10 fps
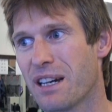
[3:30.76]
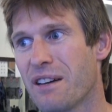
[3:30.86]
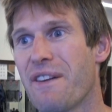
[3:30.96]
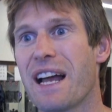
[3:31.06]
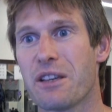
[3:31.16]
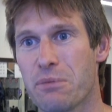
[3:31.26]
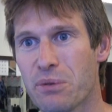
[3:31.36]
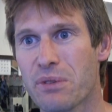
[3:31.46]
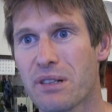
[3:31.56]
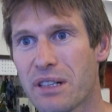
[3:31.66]
a
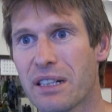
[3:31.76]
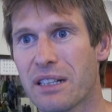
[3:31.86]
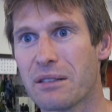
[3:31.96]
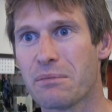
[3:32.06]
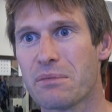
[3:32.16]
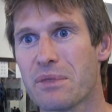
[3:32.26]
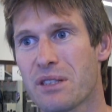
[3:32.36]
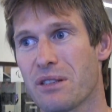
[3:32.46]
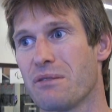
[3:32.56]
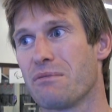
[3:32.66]
valuable um,
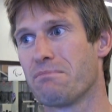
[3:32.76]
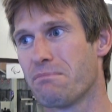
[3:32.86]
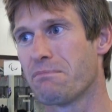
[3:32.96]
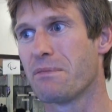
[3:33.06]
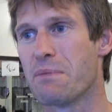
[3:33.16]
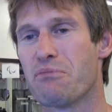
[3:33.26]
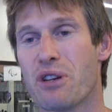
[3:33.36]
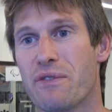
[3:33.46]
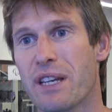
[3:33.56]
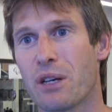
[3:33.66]
to
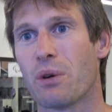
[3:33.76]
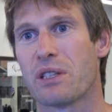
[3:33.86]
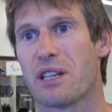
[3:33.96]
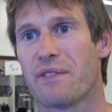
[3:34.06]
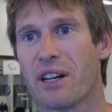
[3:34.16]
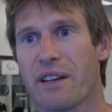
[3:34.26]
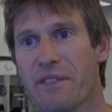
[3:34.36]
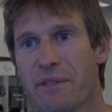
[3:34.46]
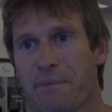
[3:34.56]
improve their quality of life.